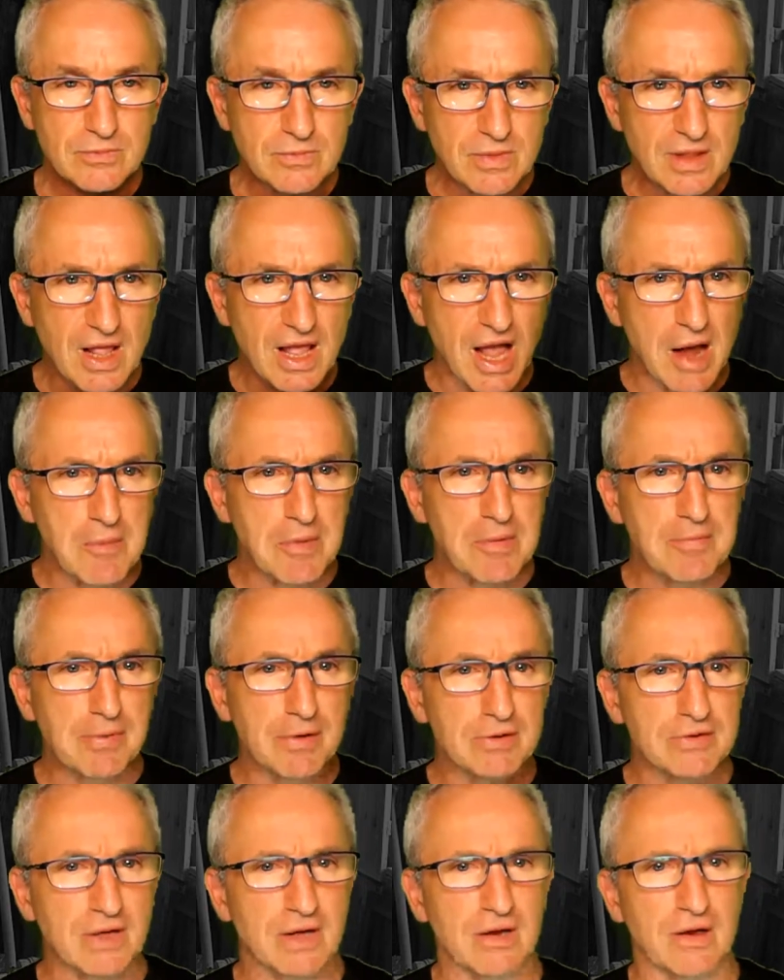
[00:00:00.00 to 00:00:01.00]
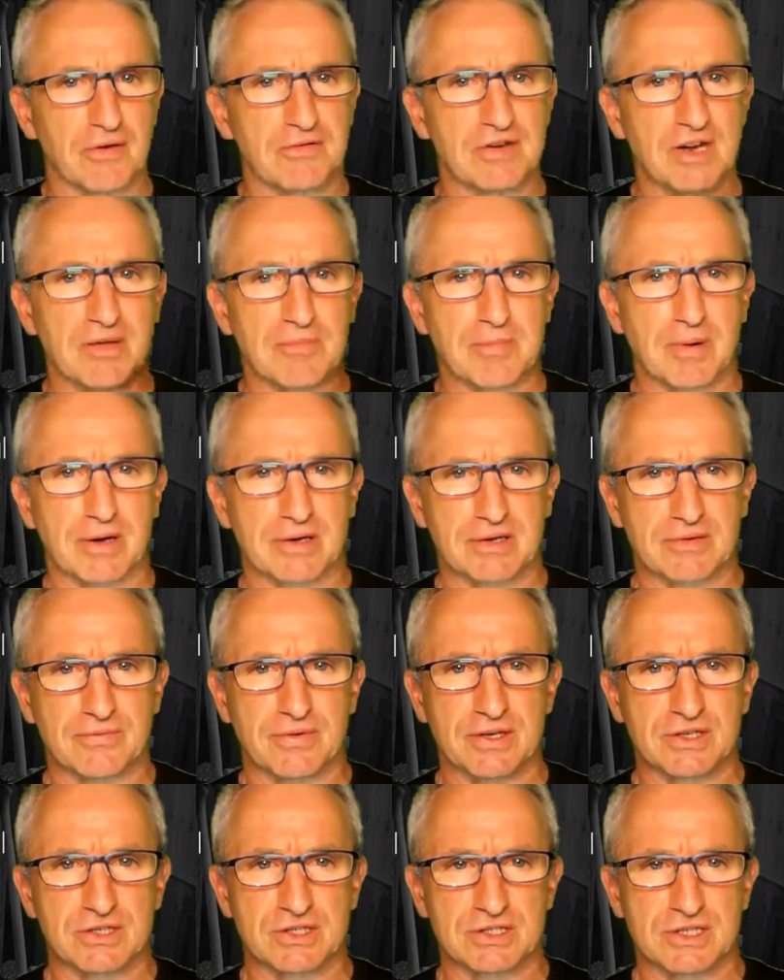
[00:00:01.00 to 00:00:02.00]
And we built a lot of debugging
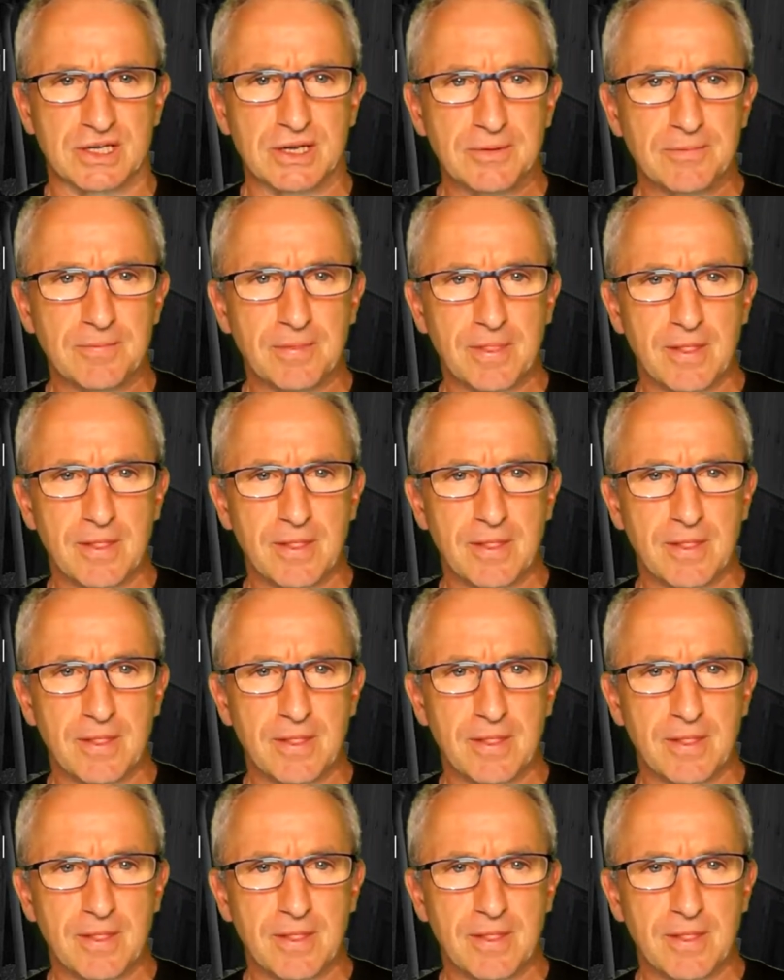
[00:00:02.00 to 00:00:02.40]
features in.